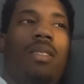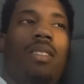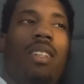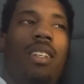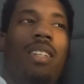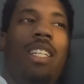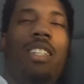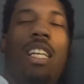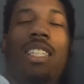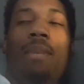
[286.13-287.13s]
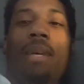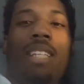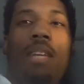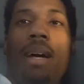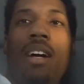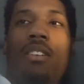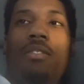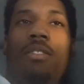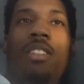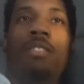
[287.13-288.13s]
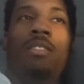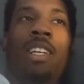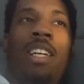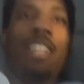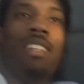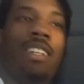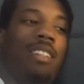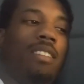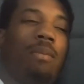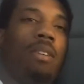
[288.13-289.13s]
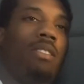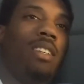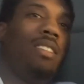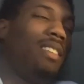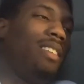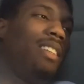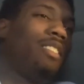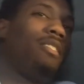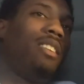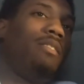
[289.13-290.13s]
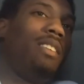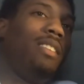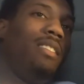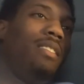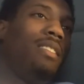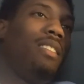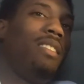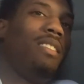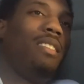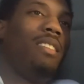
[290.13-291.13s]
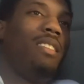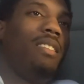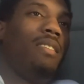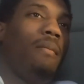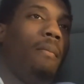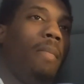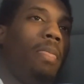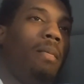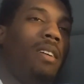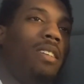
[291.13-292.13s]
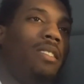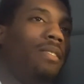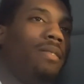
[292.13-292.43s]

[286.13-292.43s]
Like, that shit ain't come out their mouth, you know what I'm saying? Like, come on now, like, it's crazy right there. Like,